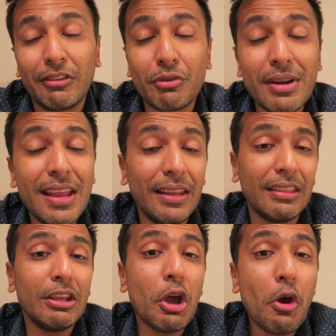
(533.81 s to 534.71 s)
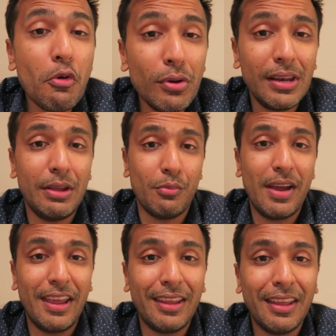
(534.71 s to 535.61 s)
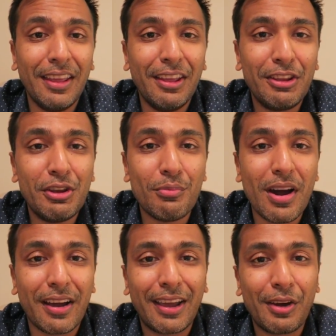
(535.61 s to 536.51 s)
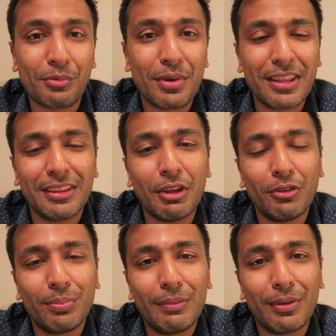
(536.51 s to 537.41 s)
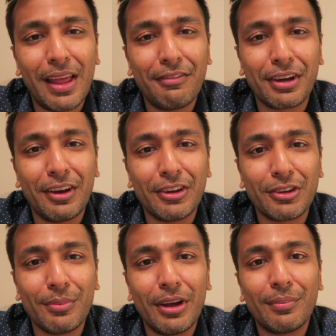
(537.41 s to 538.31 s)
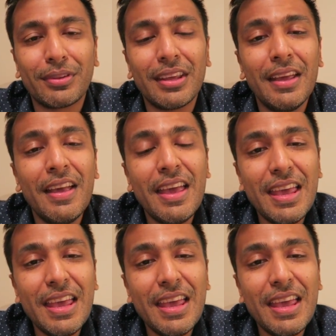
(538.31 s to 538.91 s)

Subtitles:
And really, the only way you work out whether those people have a cardiomyopathy